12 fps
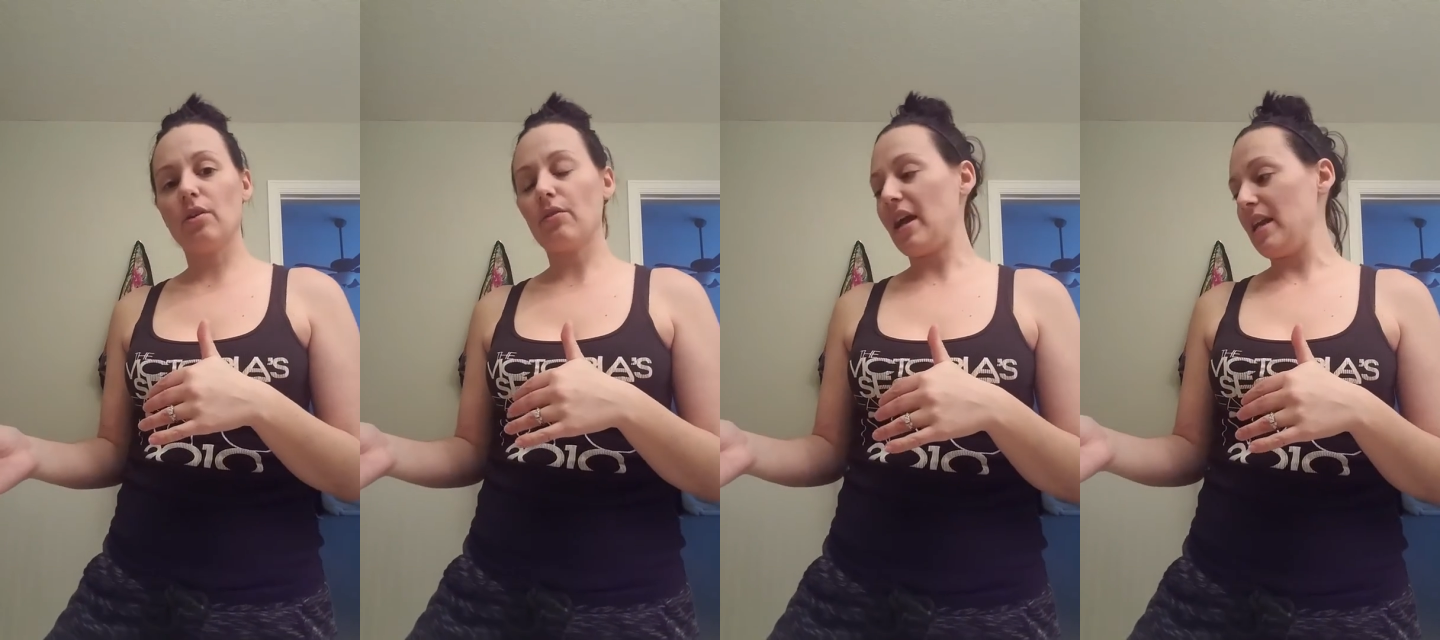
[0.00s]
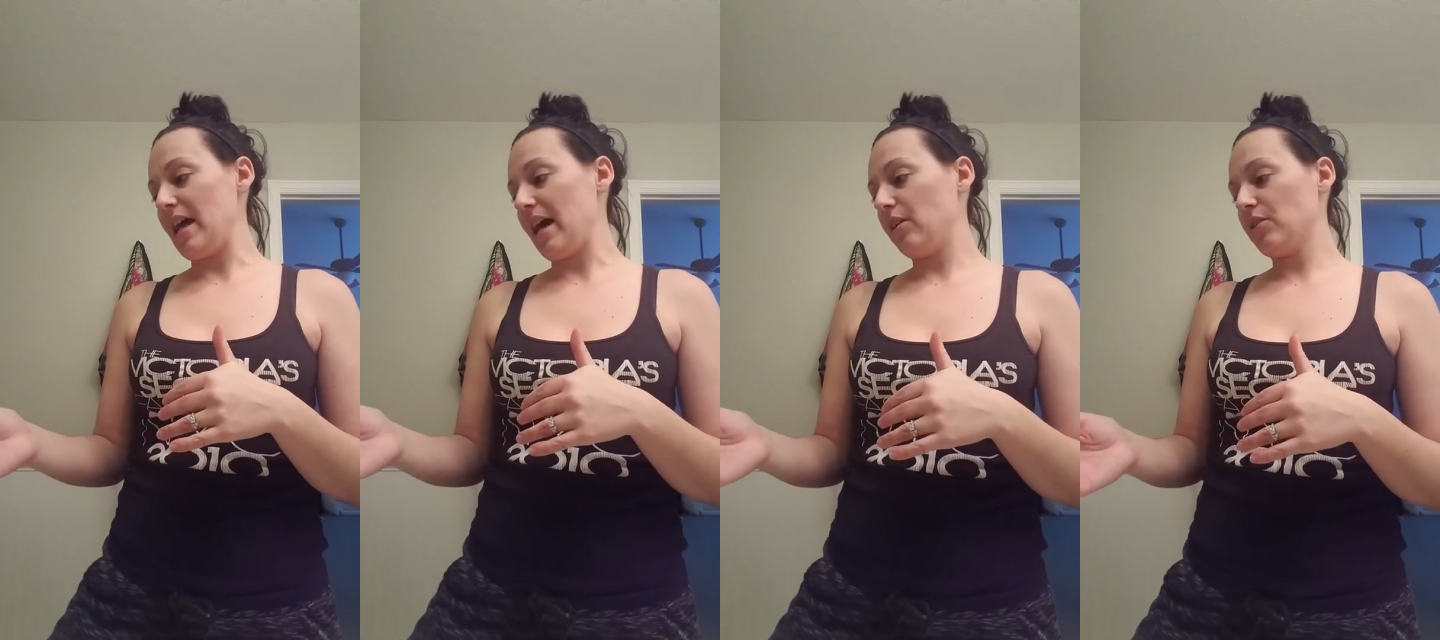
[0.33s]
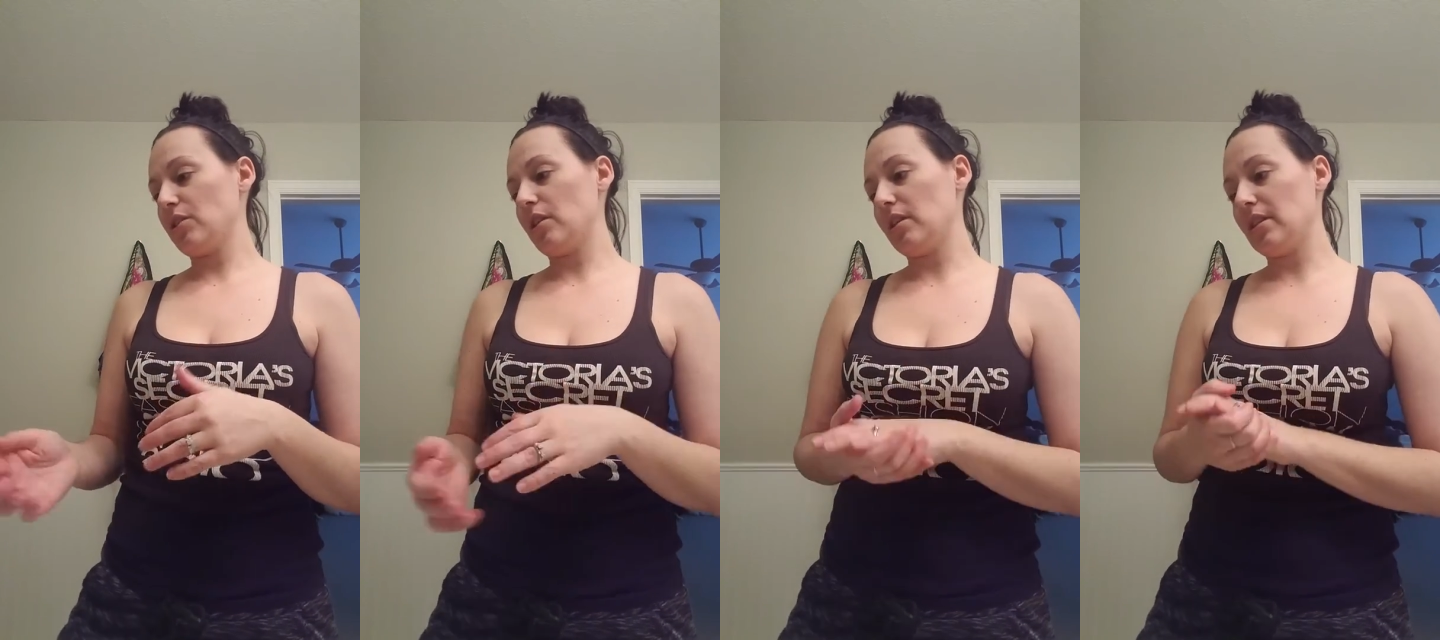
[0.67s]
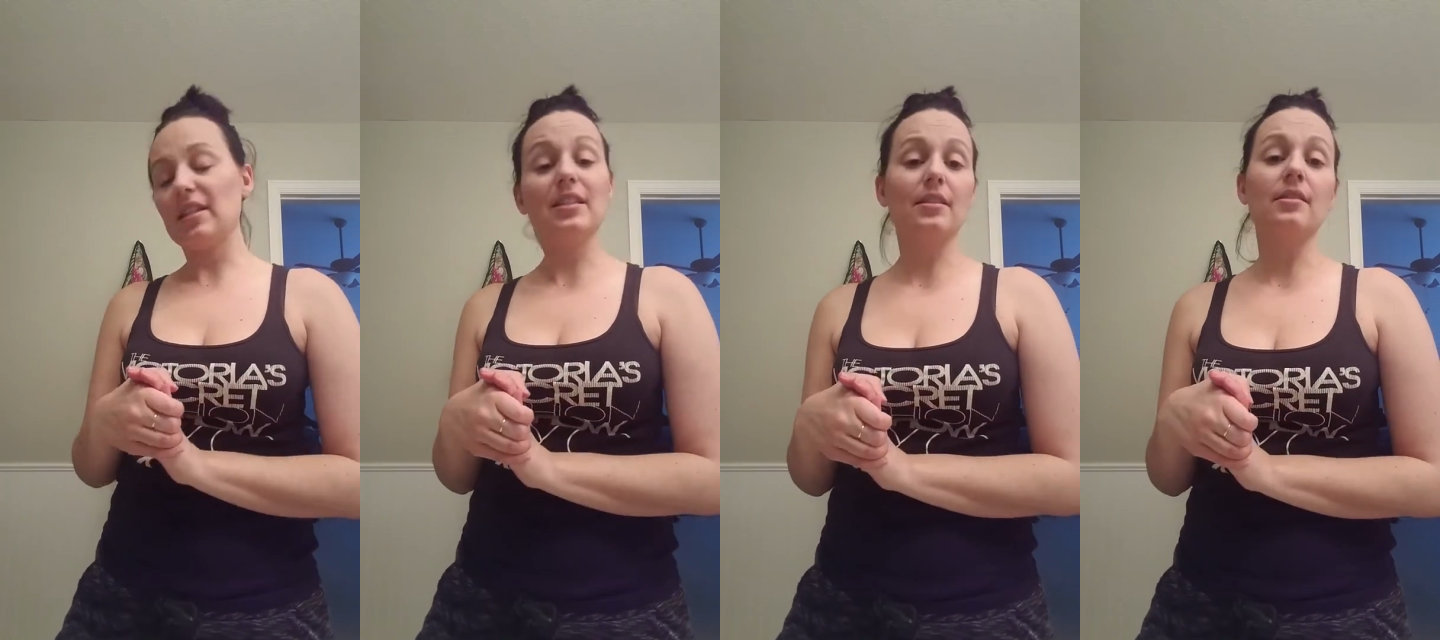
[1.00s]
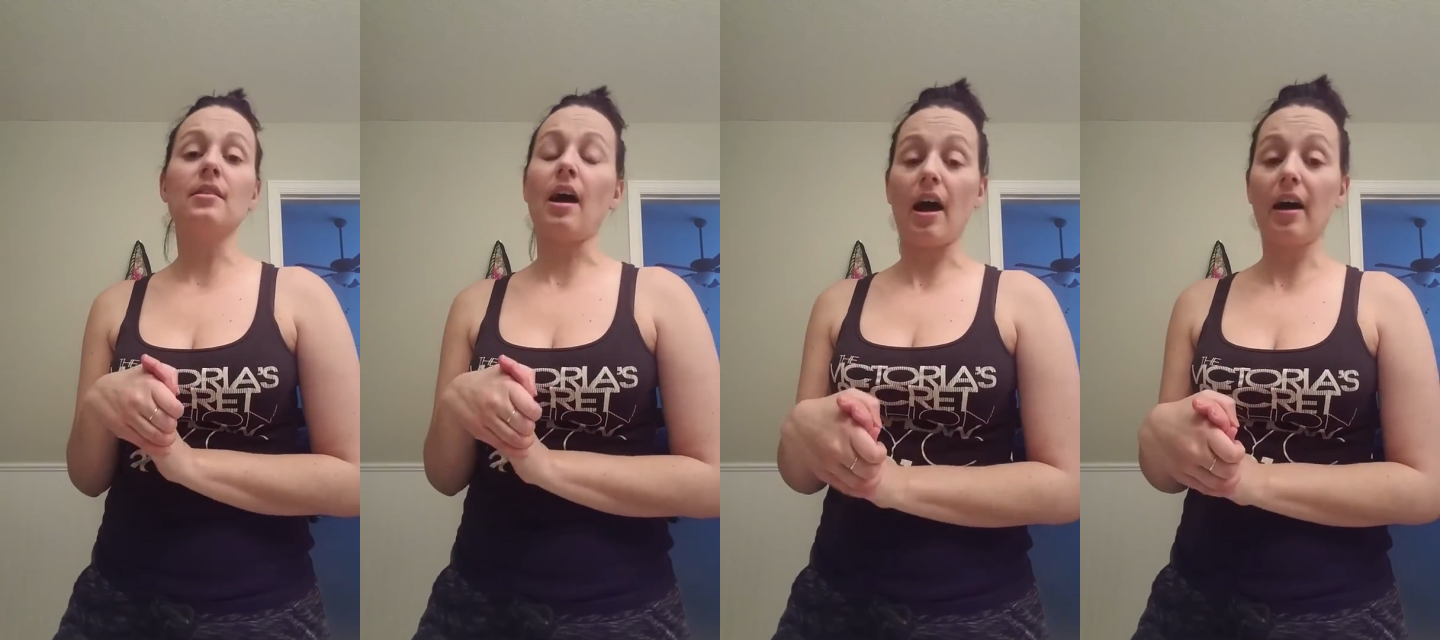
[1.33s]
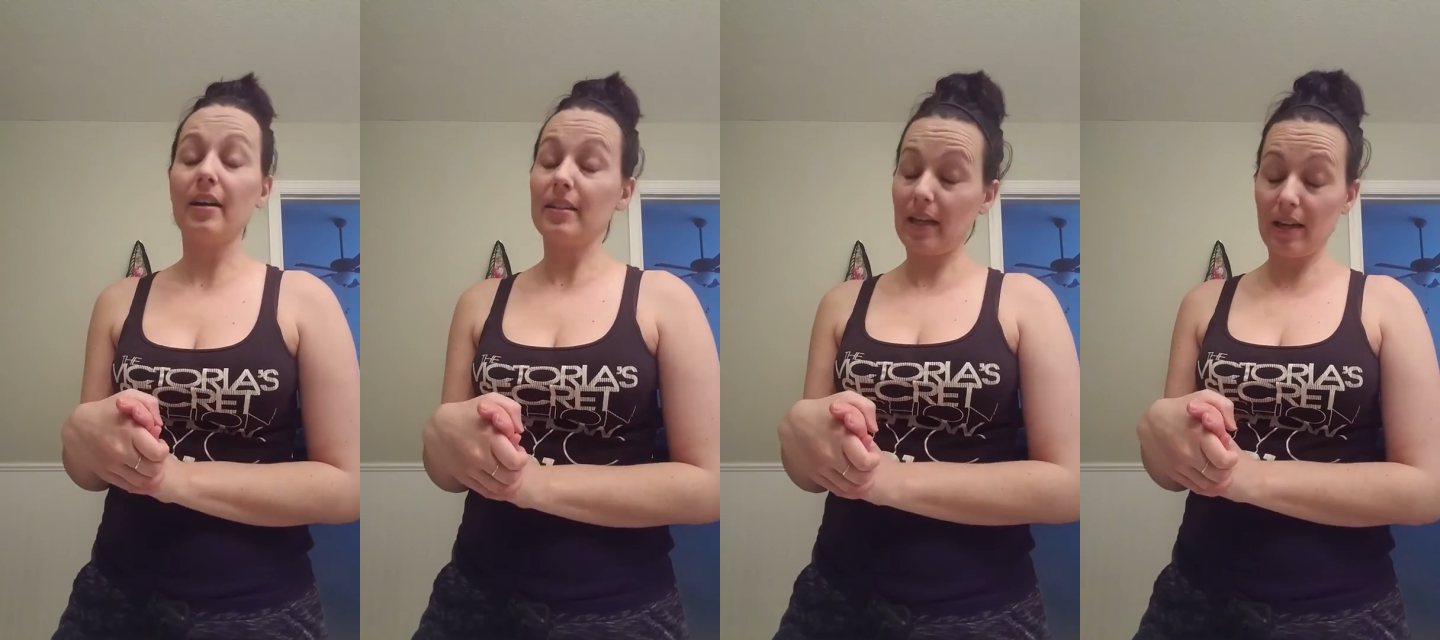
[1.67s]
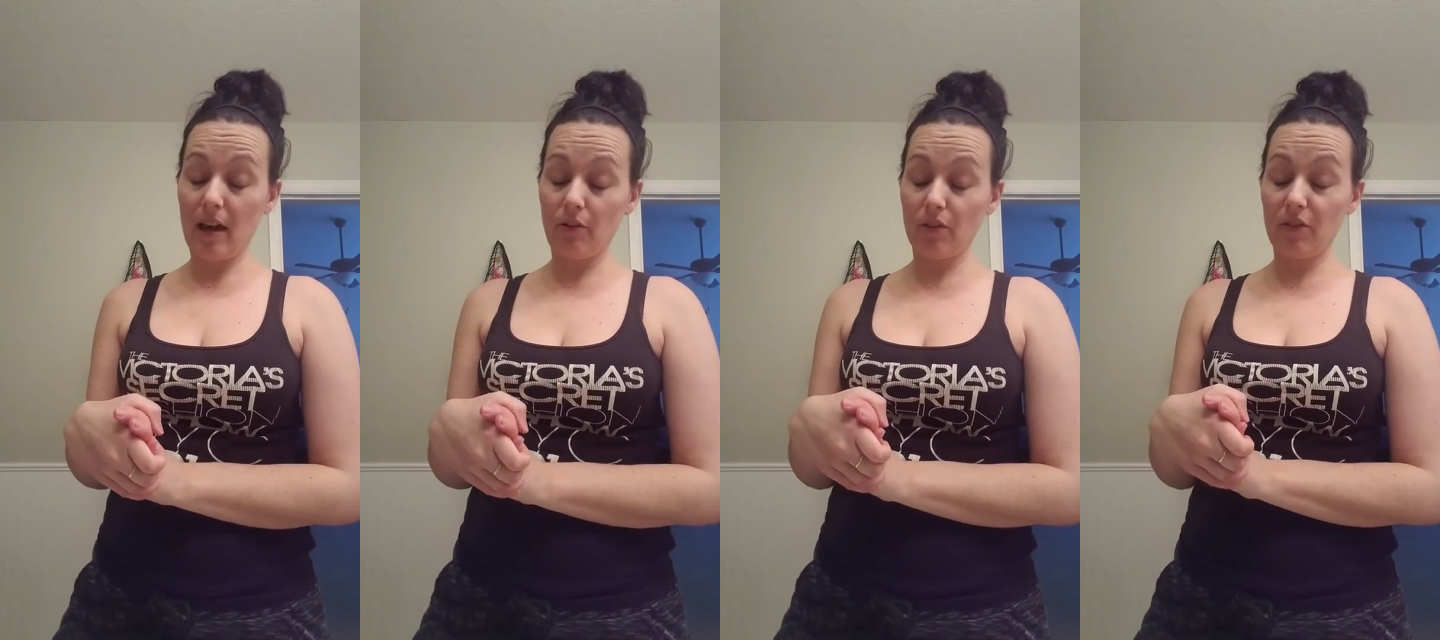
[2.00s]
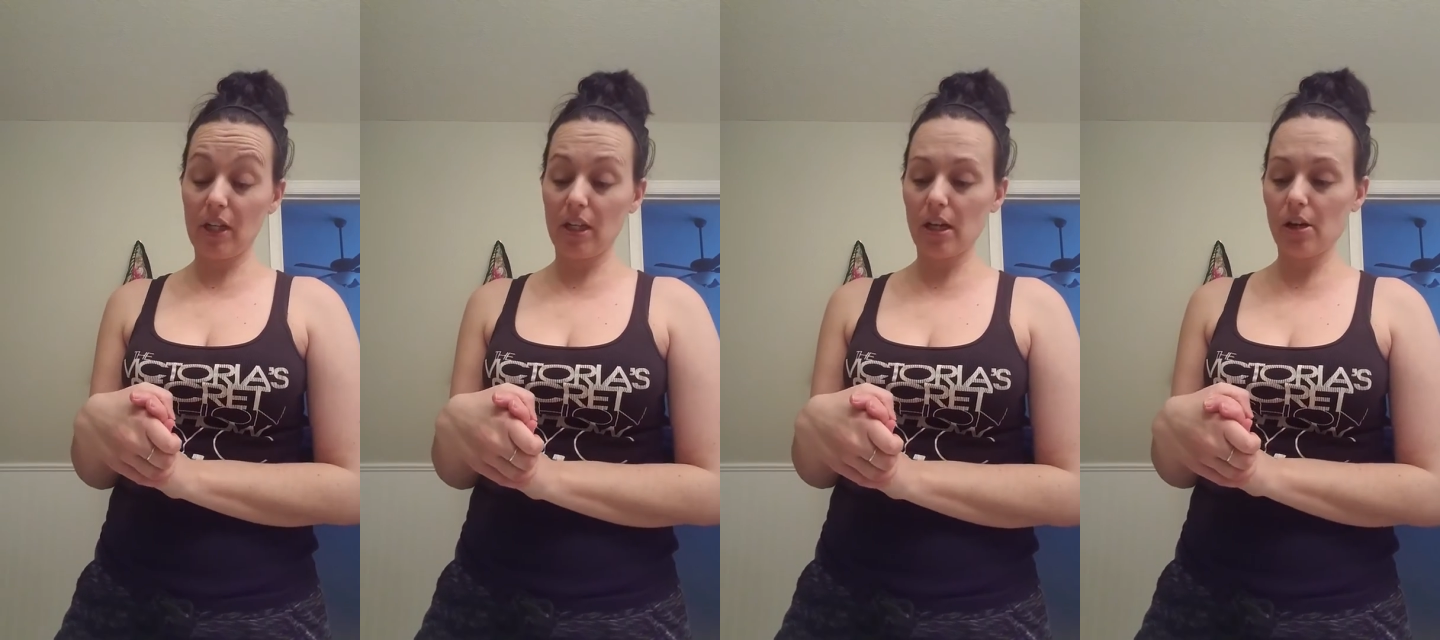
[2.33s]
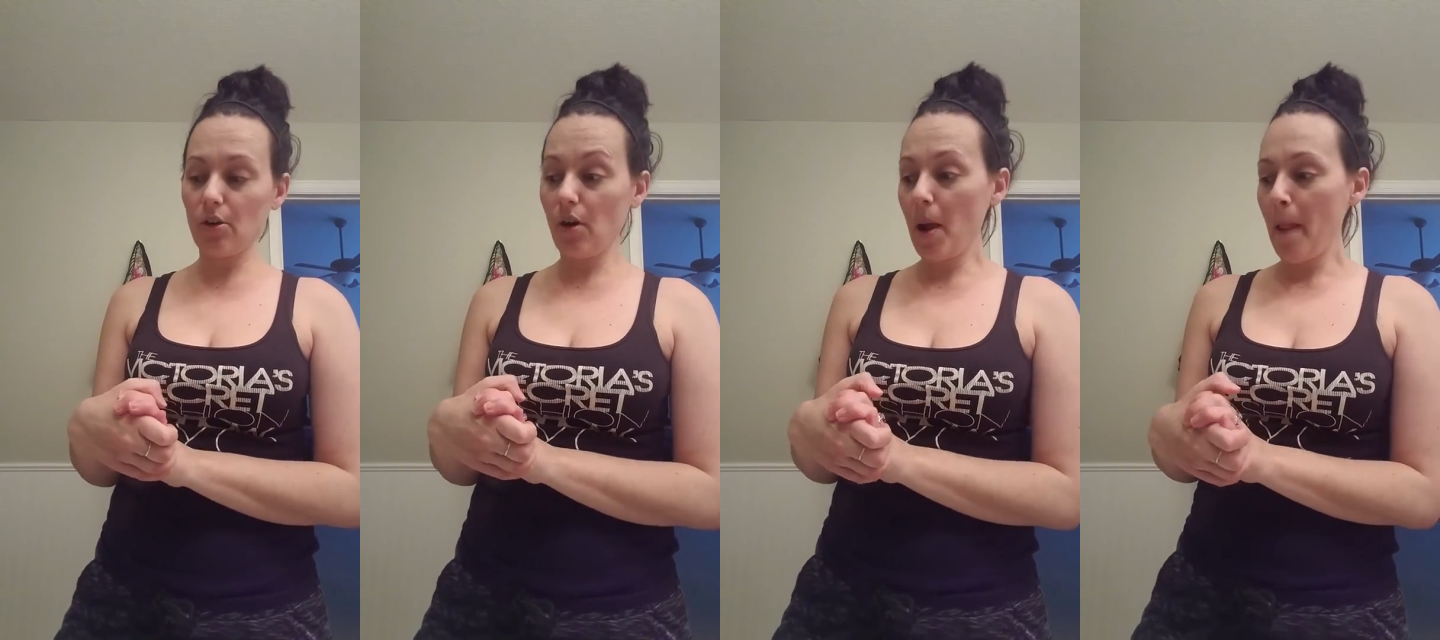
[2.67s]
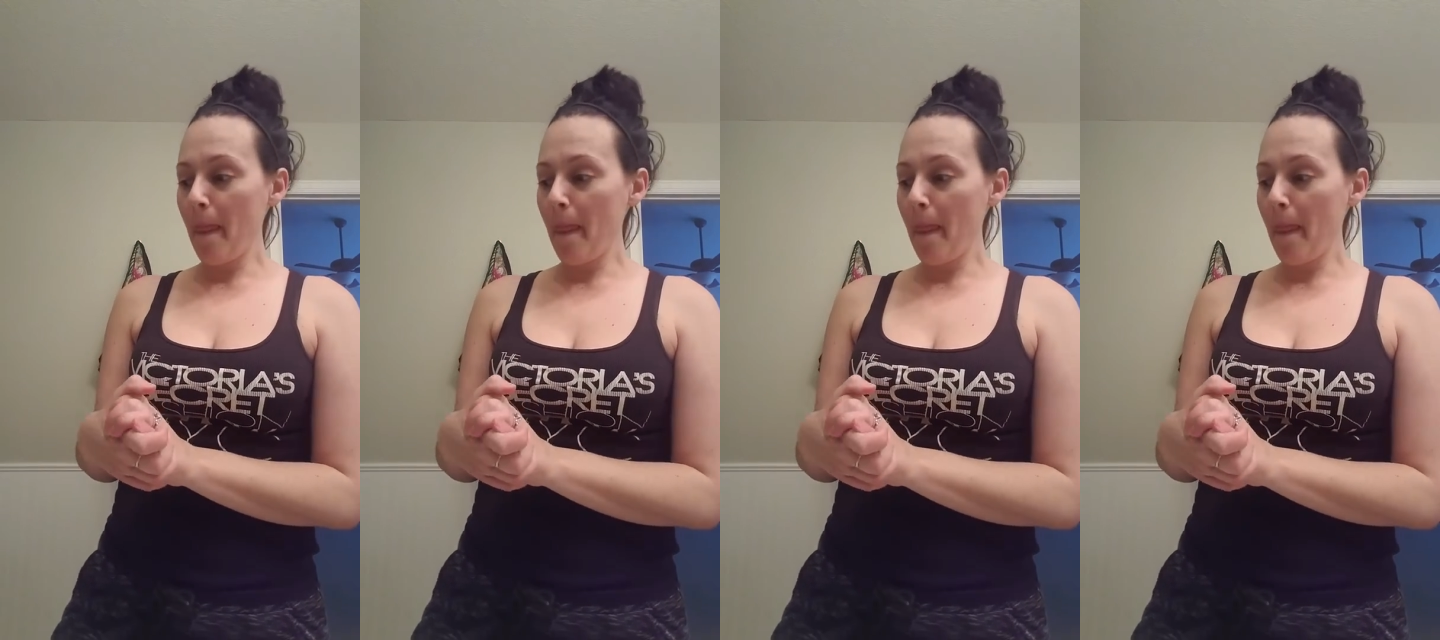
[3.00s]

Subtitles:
right now so that this is not a 10-hour video